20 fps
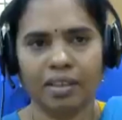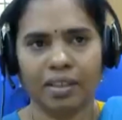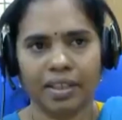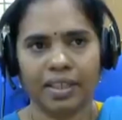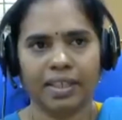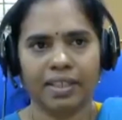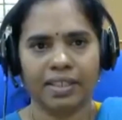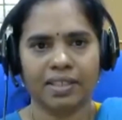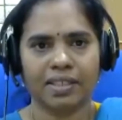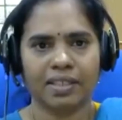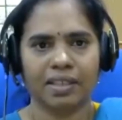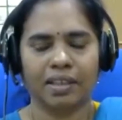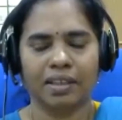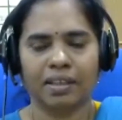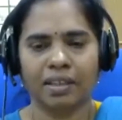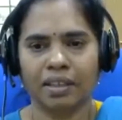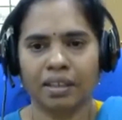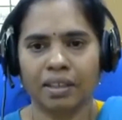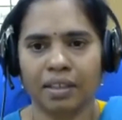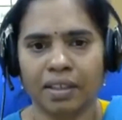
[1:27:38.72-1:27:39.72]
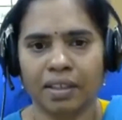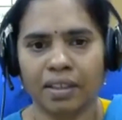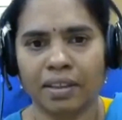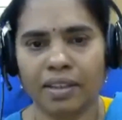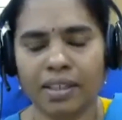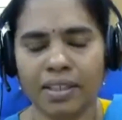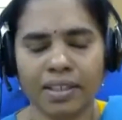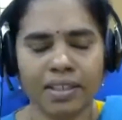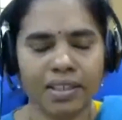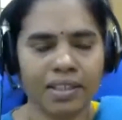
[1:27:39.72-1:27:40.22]
Yes, uh,
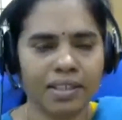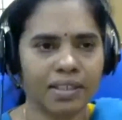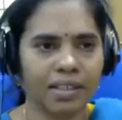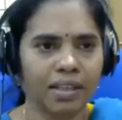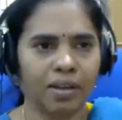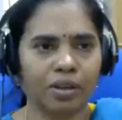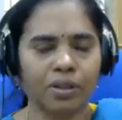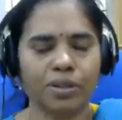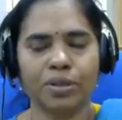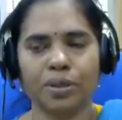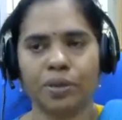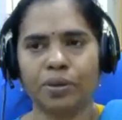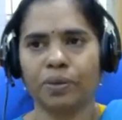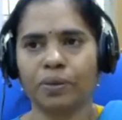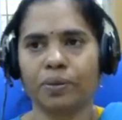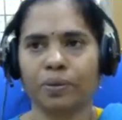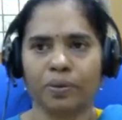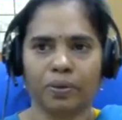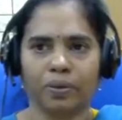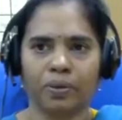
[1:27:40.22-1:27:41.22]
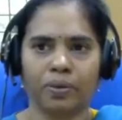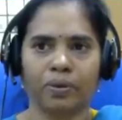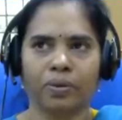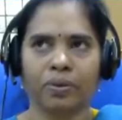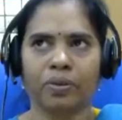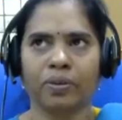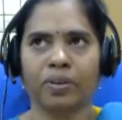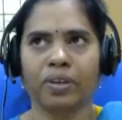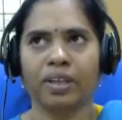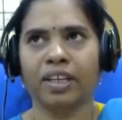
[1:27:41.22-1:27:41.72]
this is also
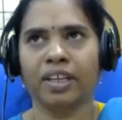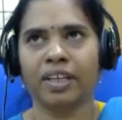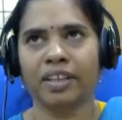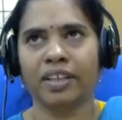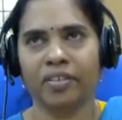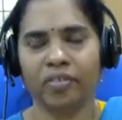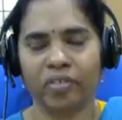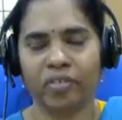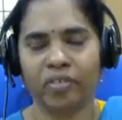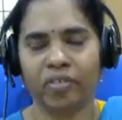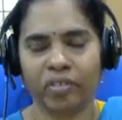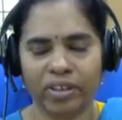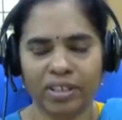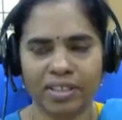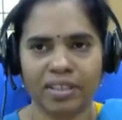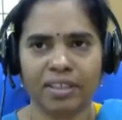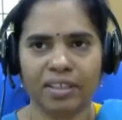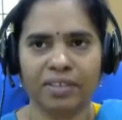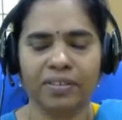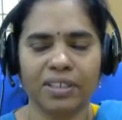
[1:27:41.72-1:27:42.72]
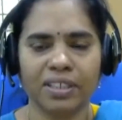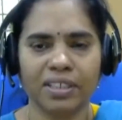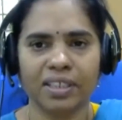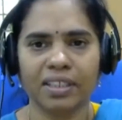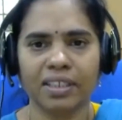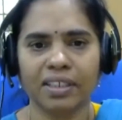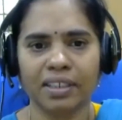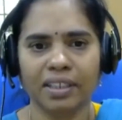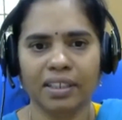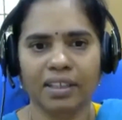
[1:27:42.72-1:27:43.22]
an interesting question.
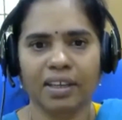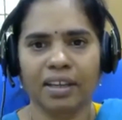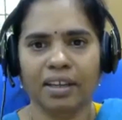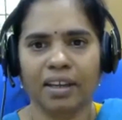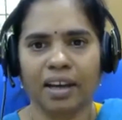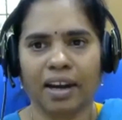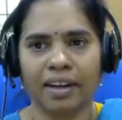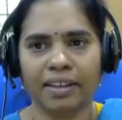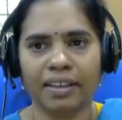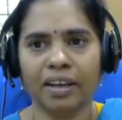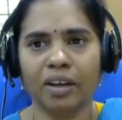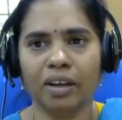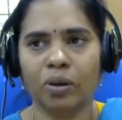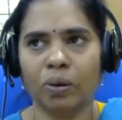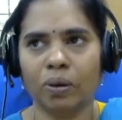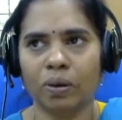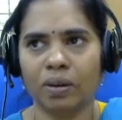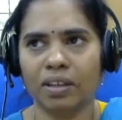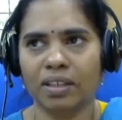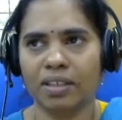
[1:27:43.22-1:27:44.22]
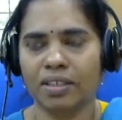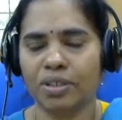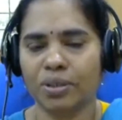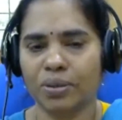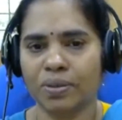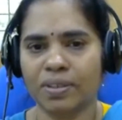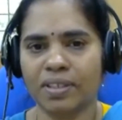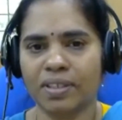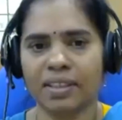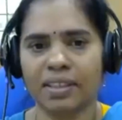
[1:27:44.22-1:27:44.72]
Under load,
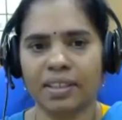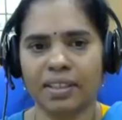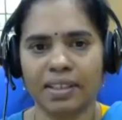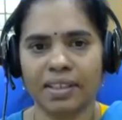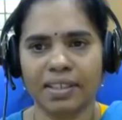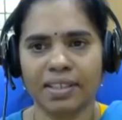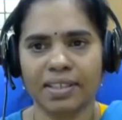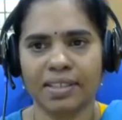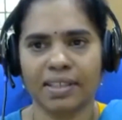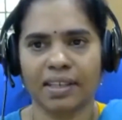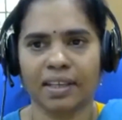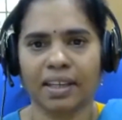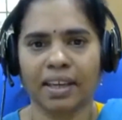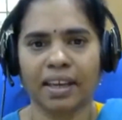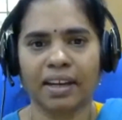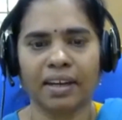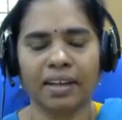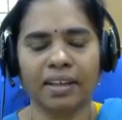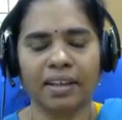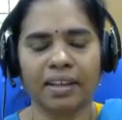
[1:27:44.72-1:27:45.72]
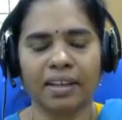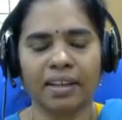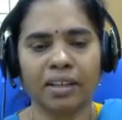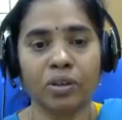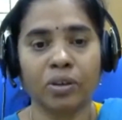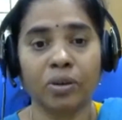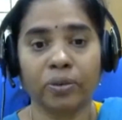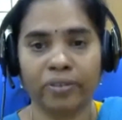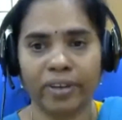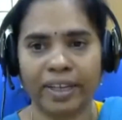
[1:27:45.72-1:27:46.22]
geosynthetics can undergo
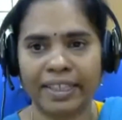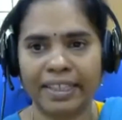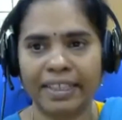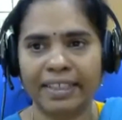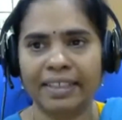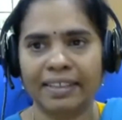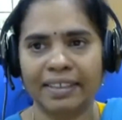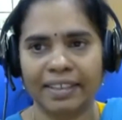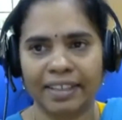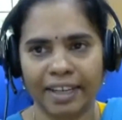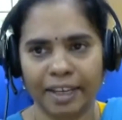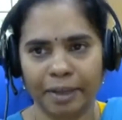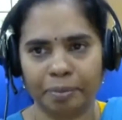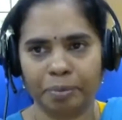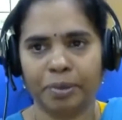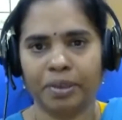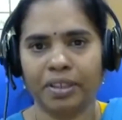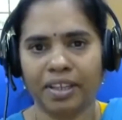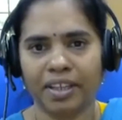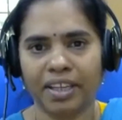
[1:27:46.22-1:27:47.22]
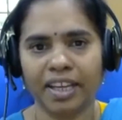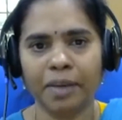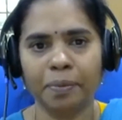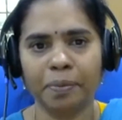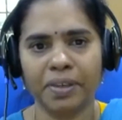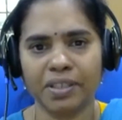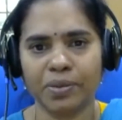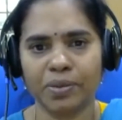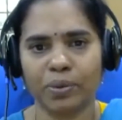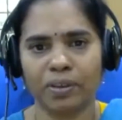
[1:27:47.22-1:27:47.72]
fatigue and creep. Creep
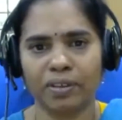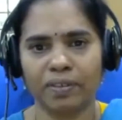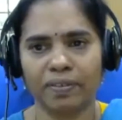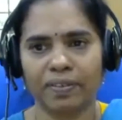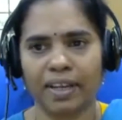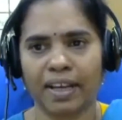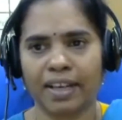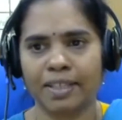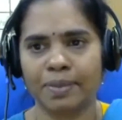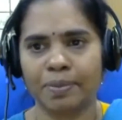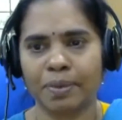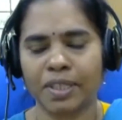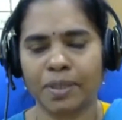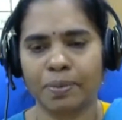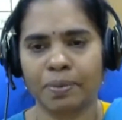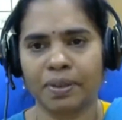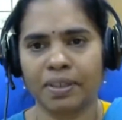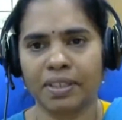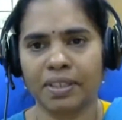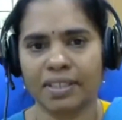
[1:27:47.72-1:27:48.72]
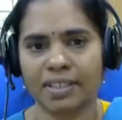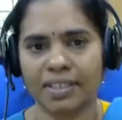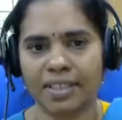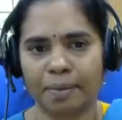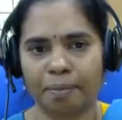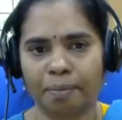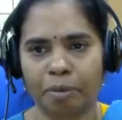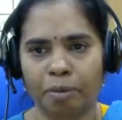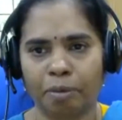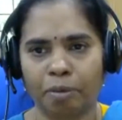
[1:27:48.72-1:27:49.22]
is one of the aspects because it's a
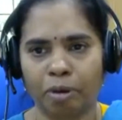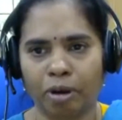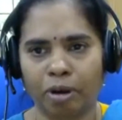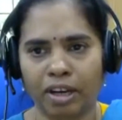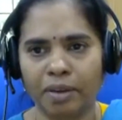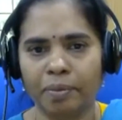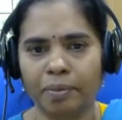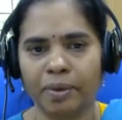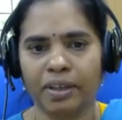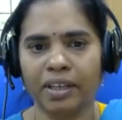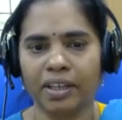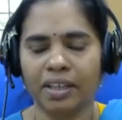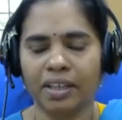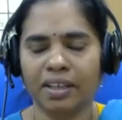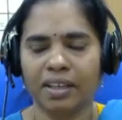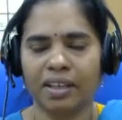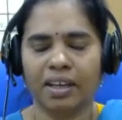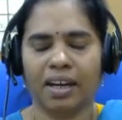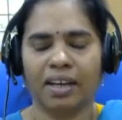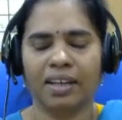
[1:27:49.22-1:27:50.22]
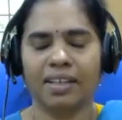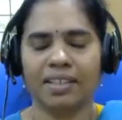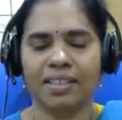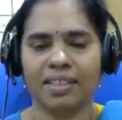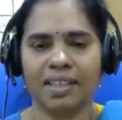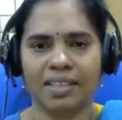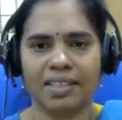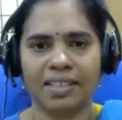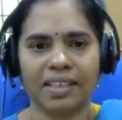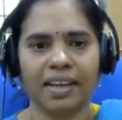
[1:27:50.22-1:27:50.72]
polymer. Under
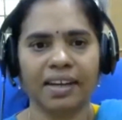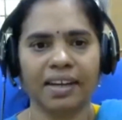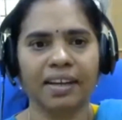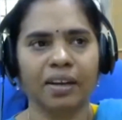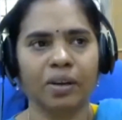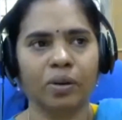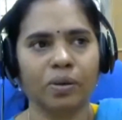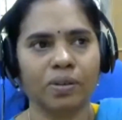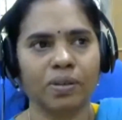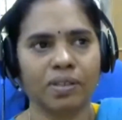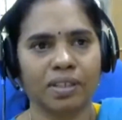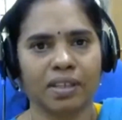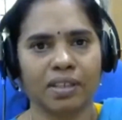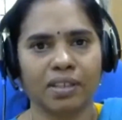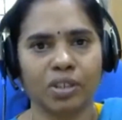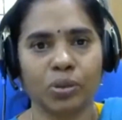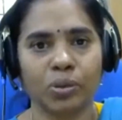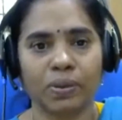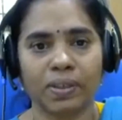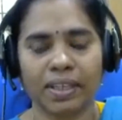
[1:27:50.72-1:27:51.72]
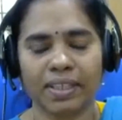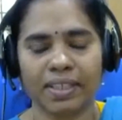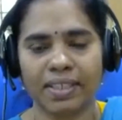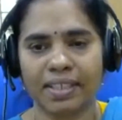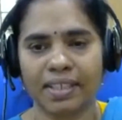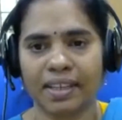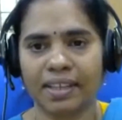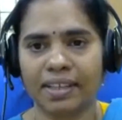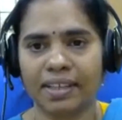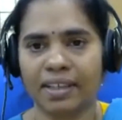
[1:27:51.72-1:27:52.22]
sustained loads,
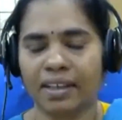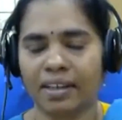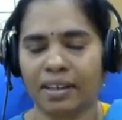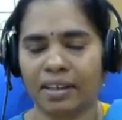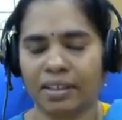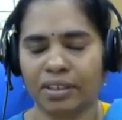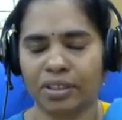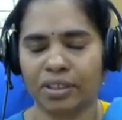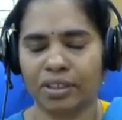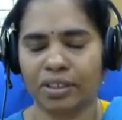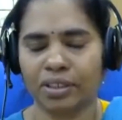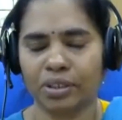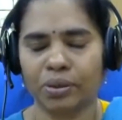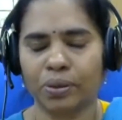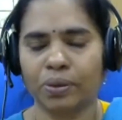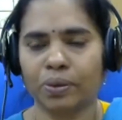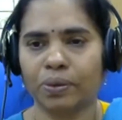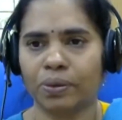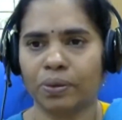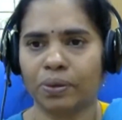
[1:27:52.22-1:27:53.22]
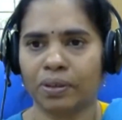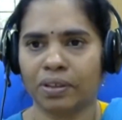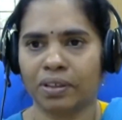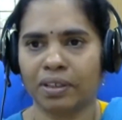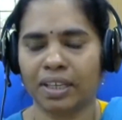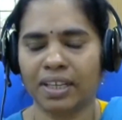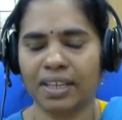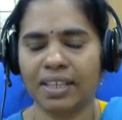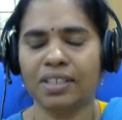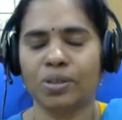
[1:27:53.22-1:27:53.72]
geotextile or geo, uh,
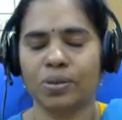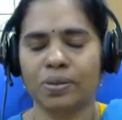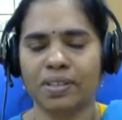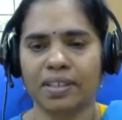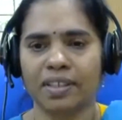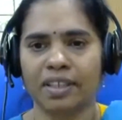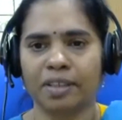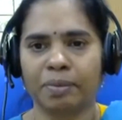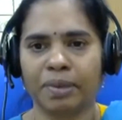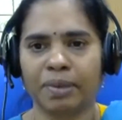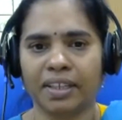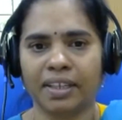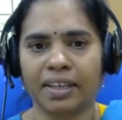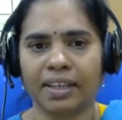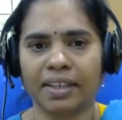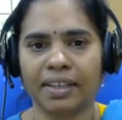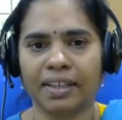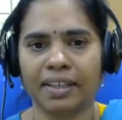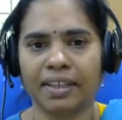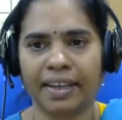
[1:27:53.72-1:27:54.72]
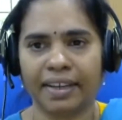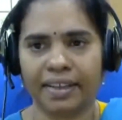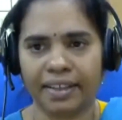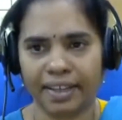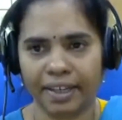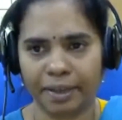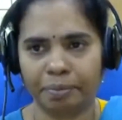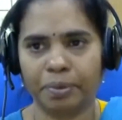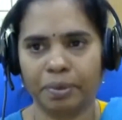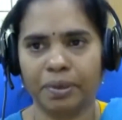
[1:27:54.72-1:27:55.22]
any geosynthetic material can creep.
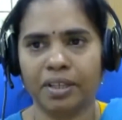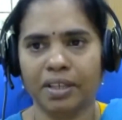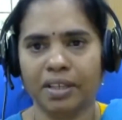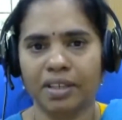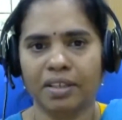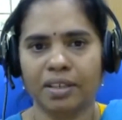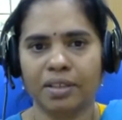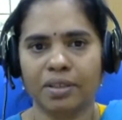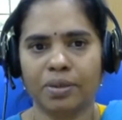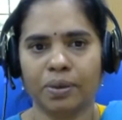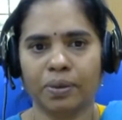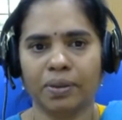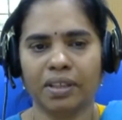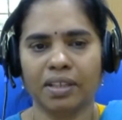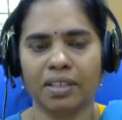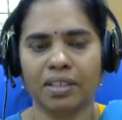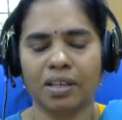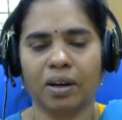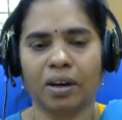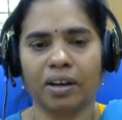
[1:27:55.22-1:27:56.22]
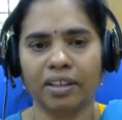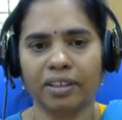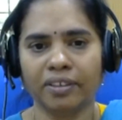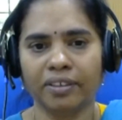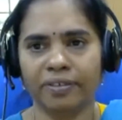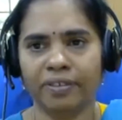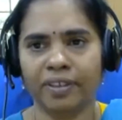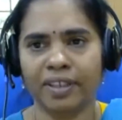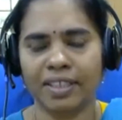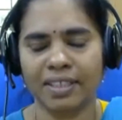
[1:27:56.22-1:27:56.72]
So there's a lot of
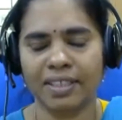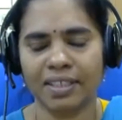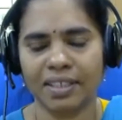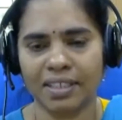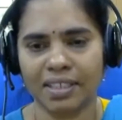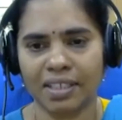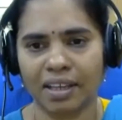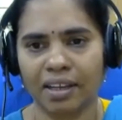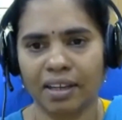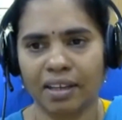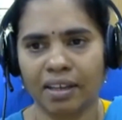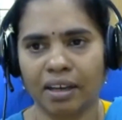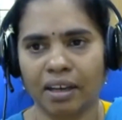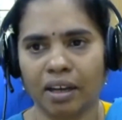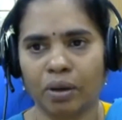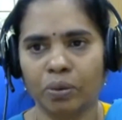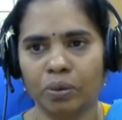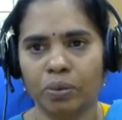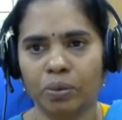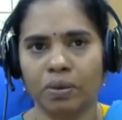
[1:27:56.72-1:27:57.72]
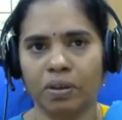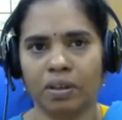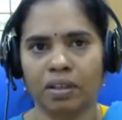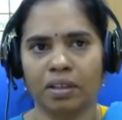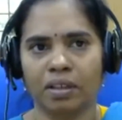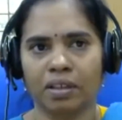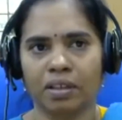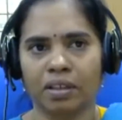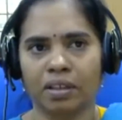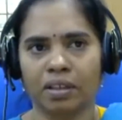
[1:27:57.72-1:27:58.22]
research on how
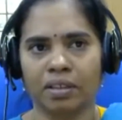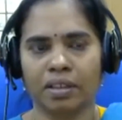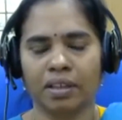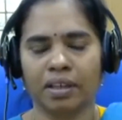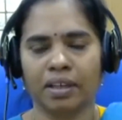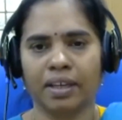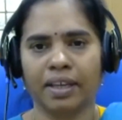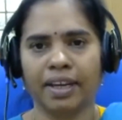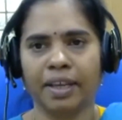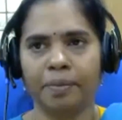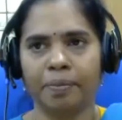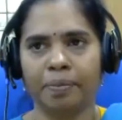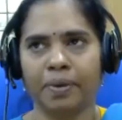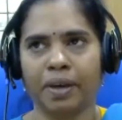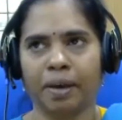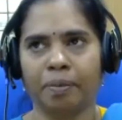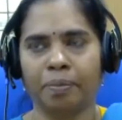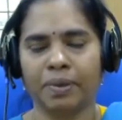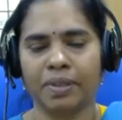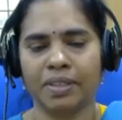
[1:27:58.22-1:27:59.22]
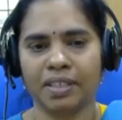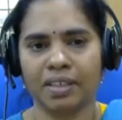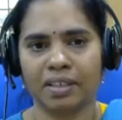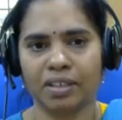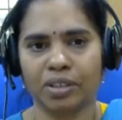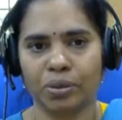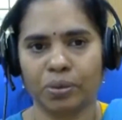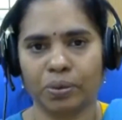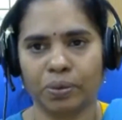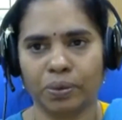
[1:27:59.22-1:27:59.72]
uh, the creep happens in
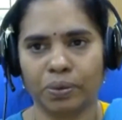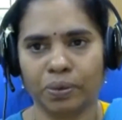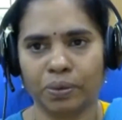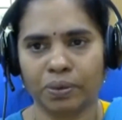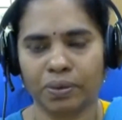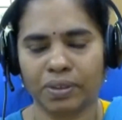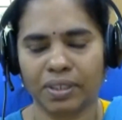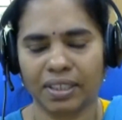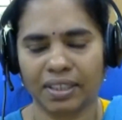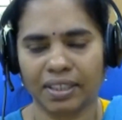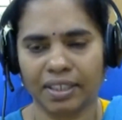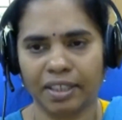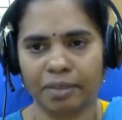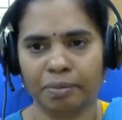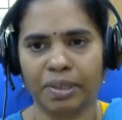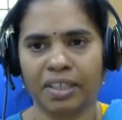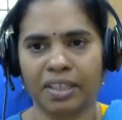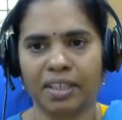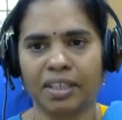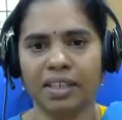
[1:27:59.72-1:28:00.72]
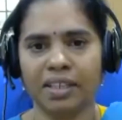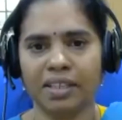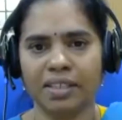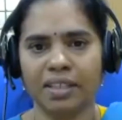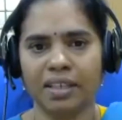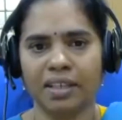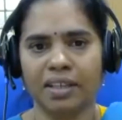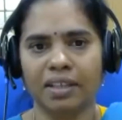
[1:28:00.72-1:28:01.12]
geosynthetic materials.